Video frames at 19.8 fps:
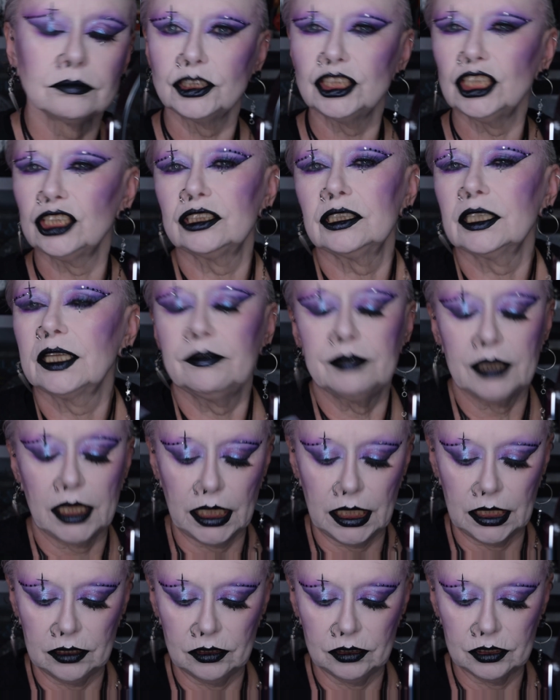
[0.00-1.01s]
Just to give a
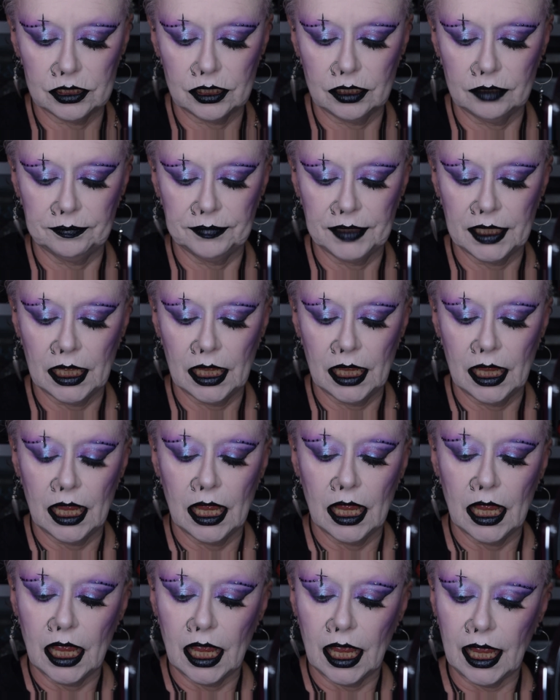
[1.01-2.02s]
hint.
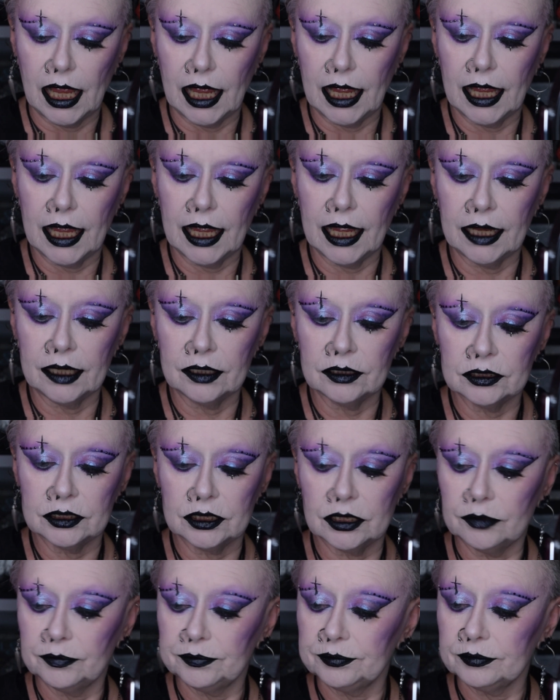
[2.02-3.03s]

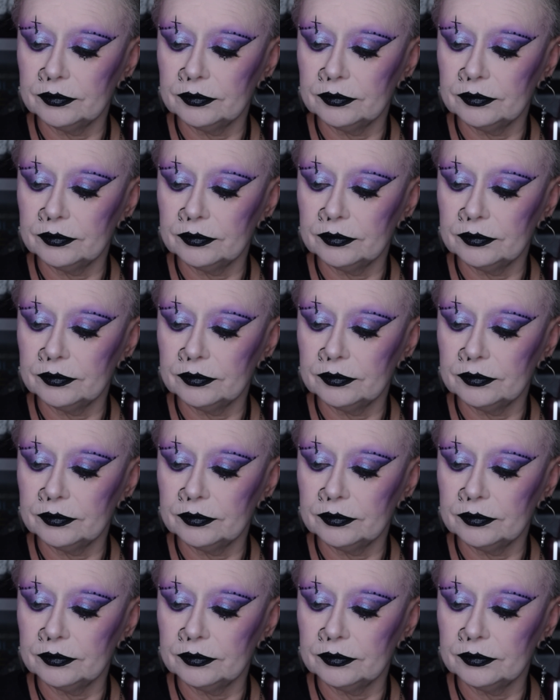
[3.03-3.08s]
And